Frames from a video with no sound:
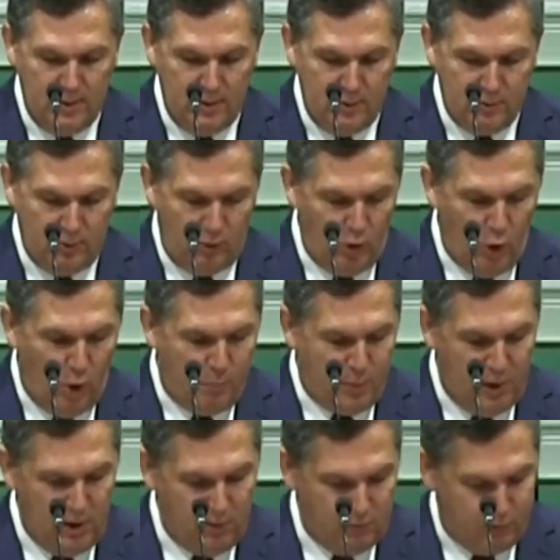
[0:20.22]
So the
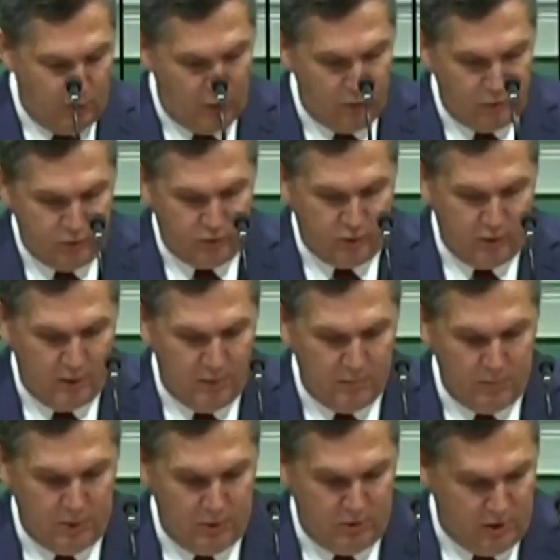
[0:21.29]
opening verse
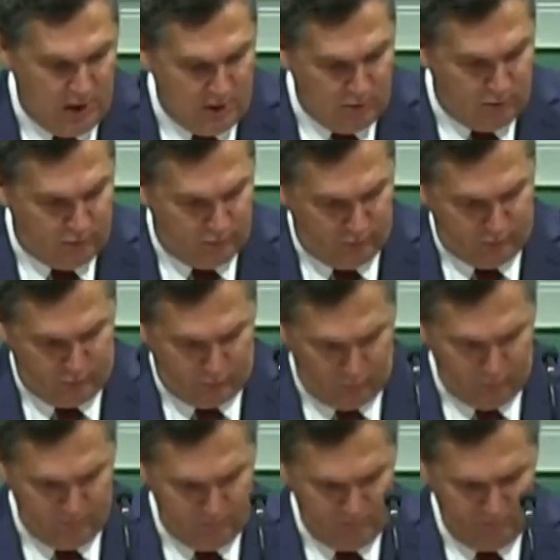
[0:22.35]
continues the